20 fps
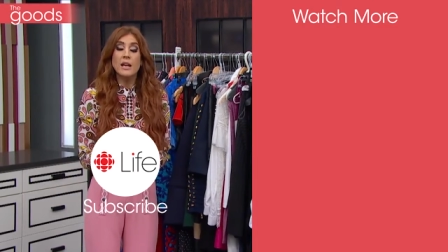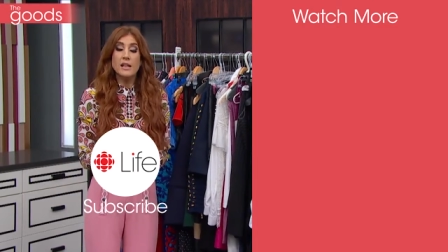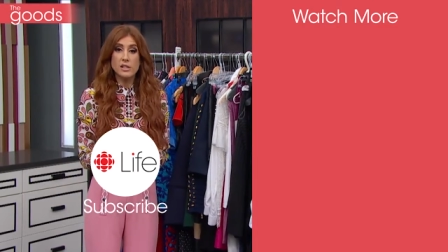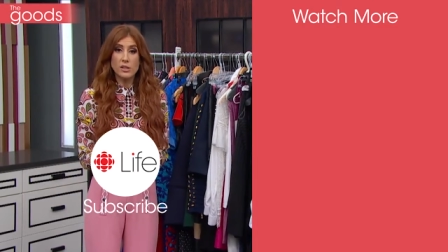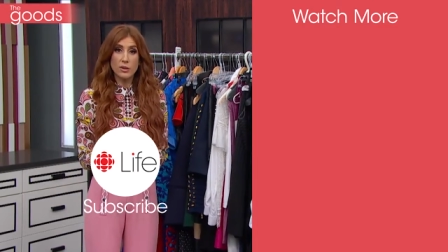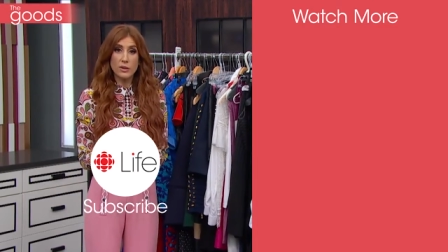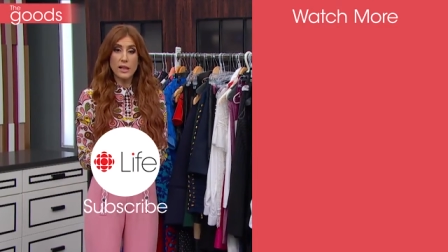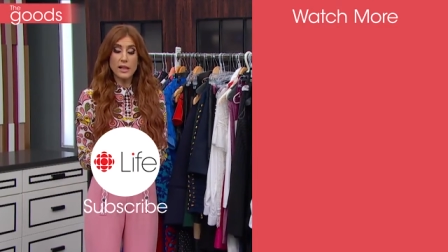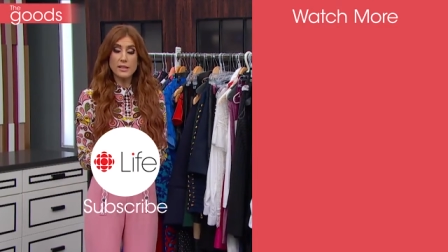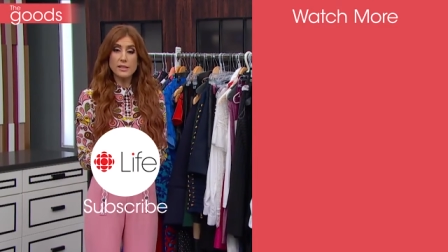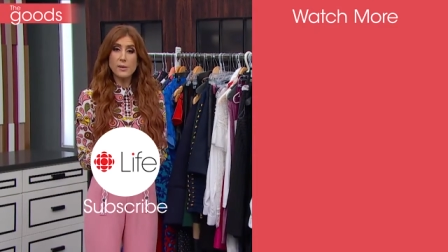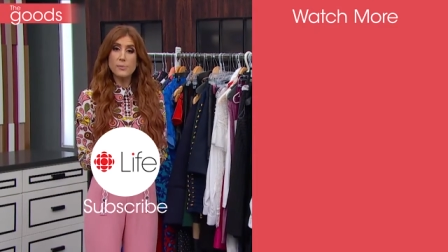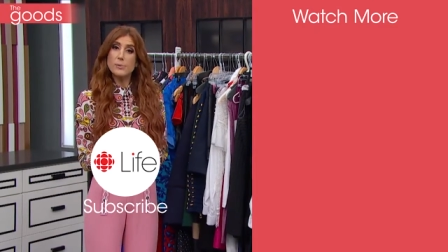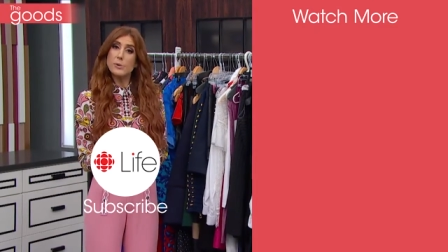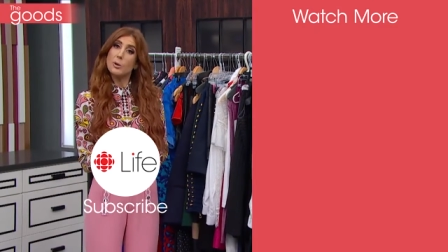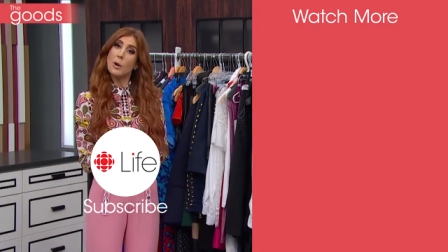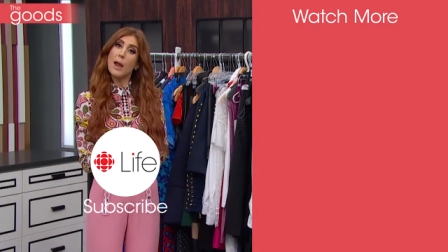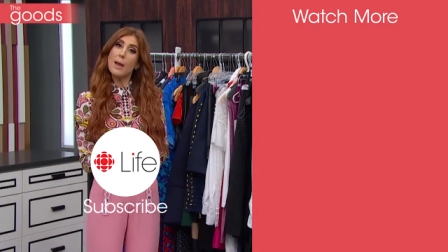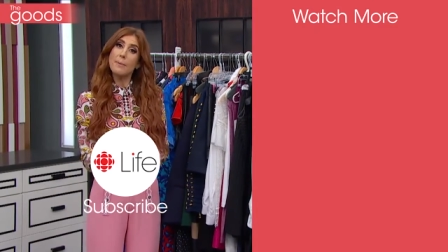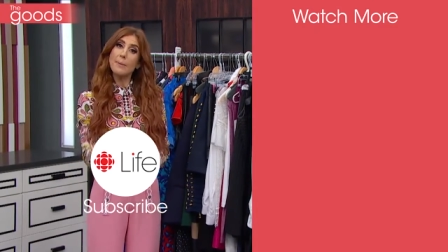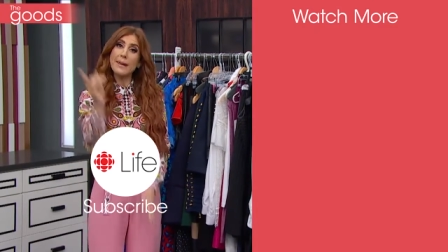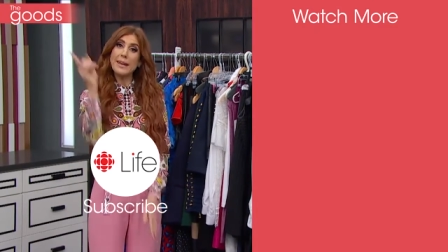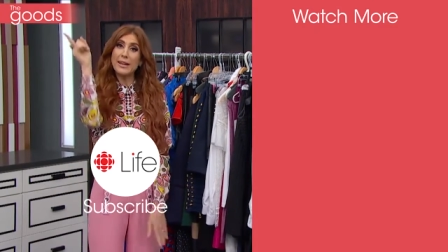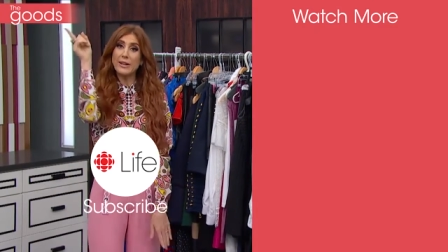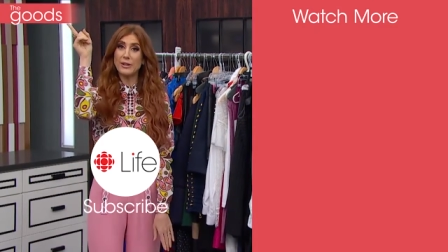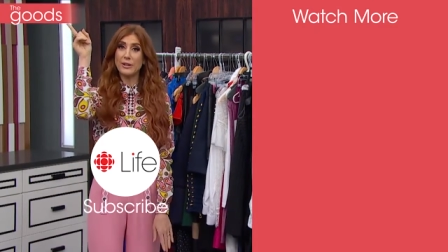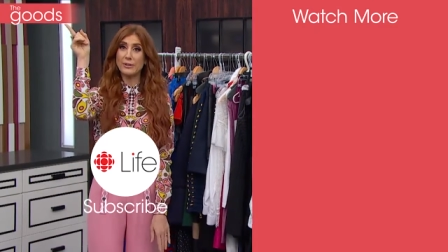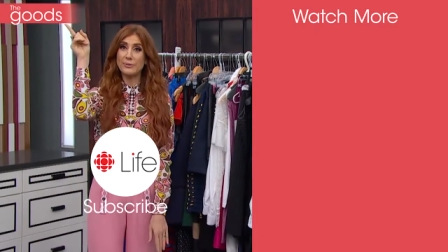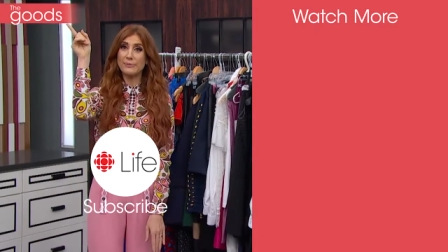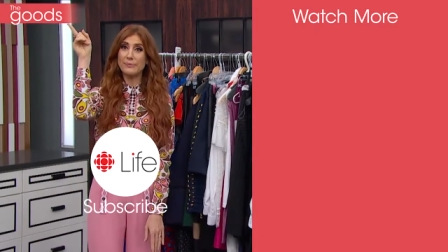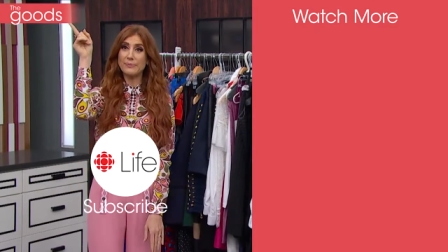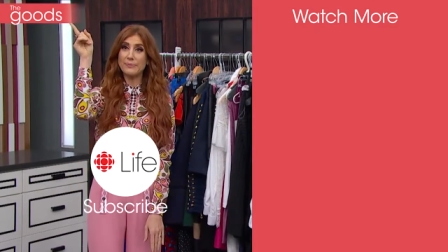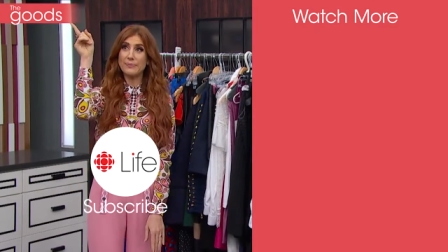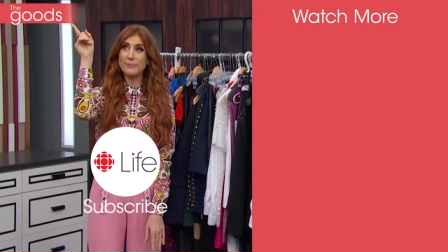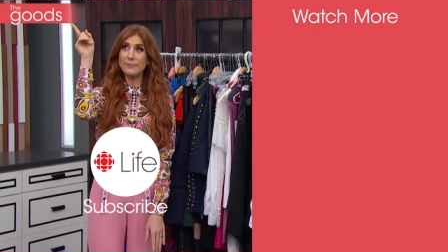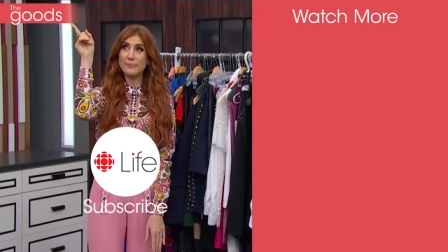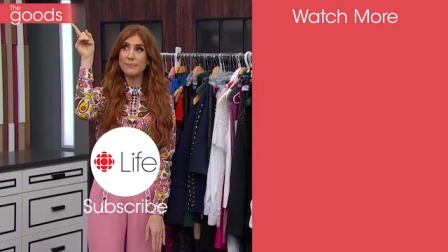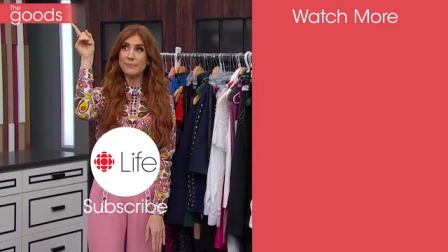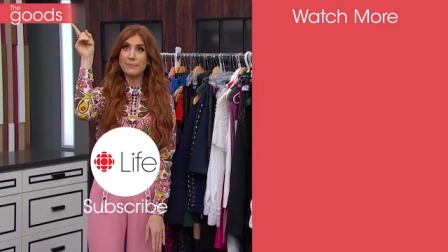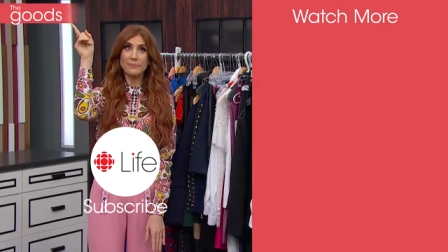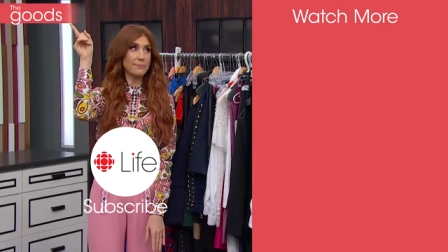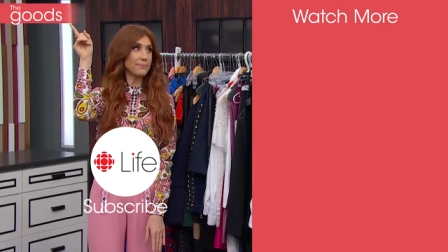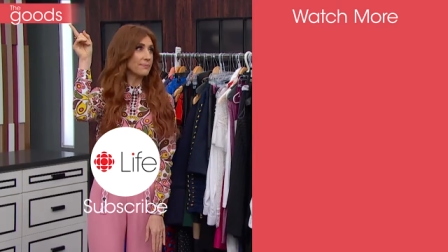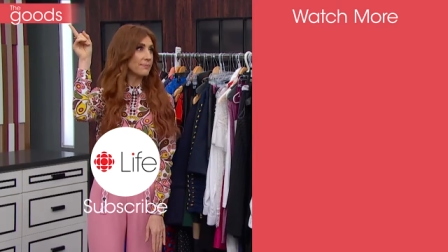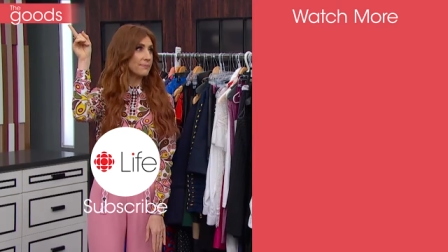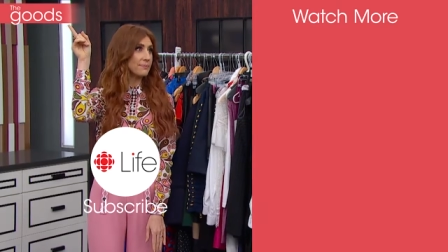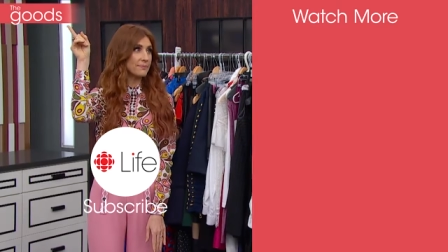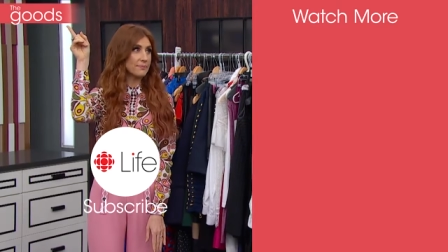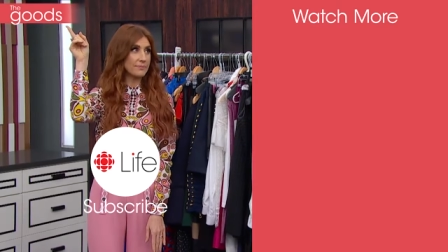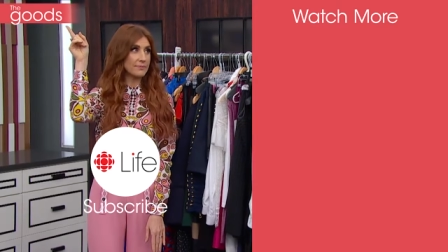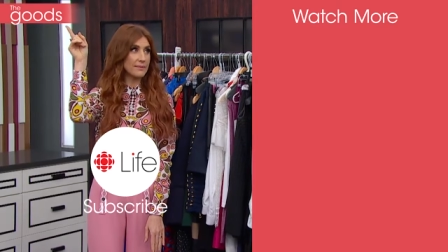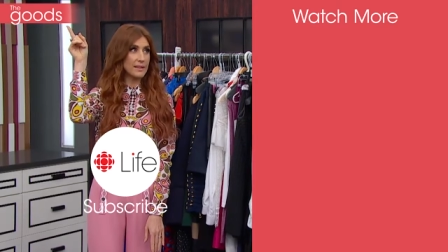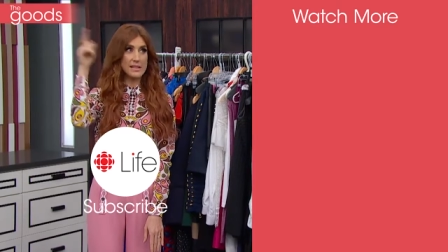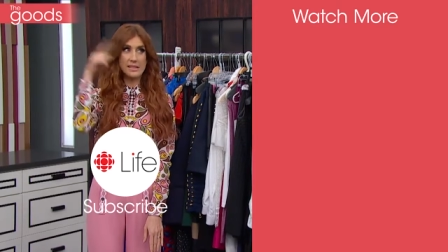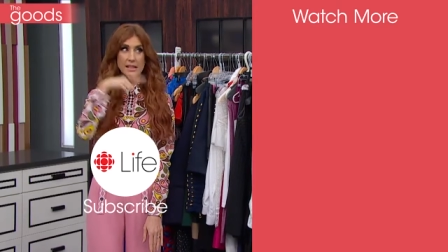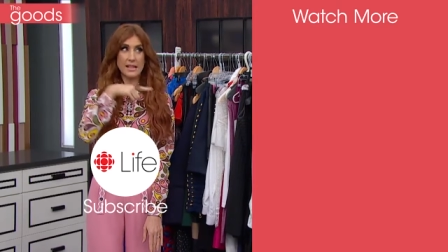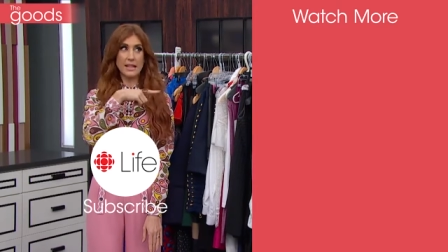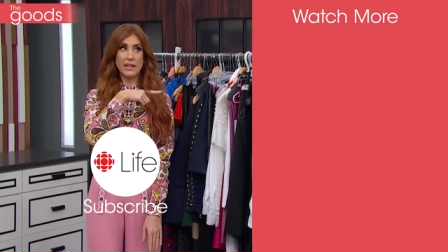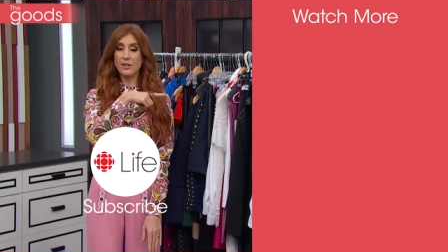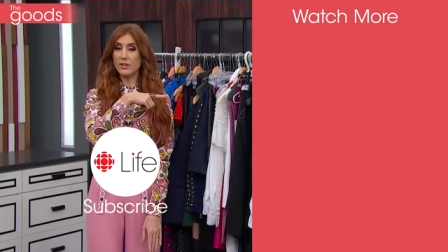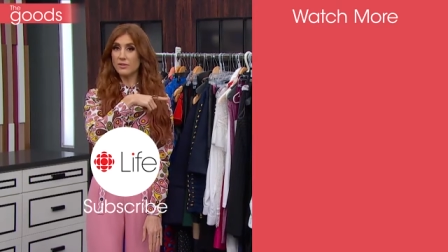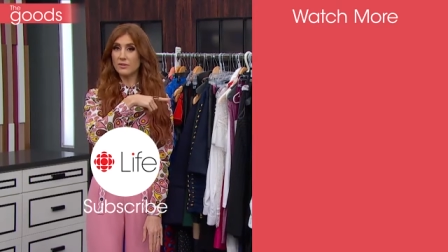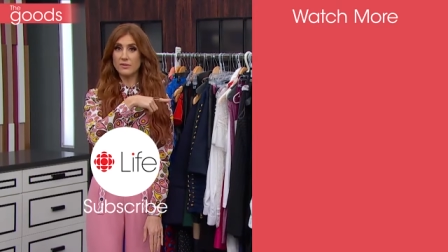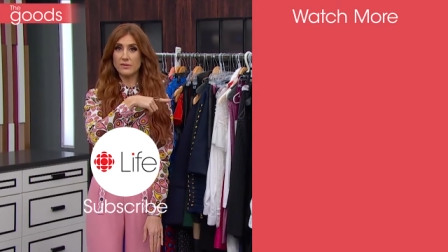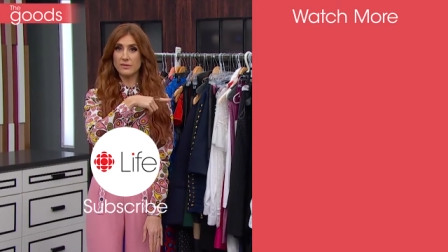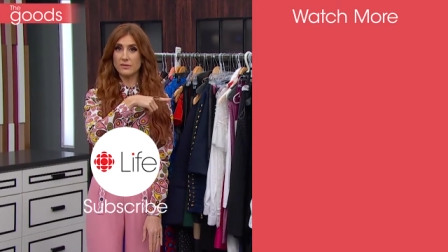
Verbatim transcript: So click subscribe here. Is it here?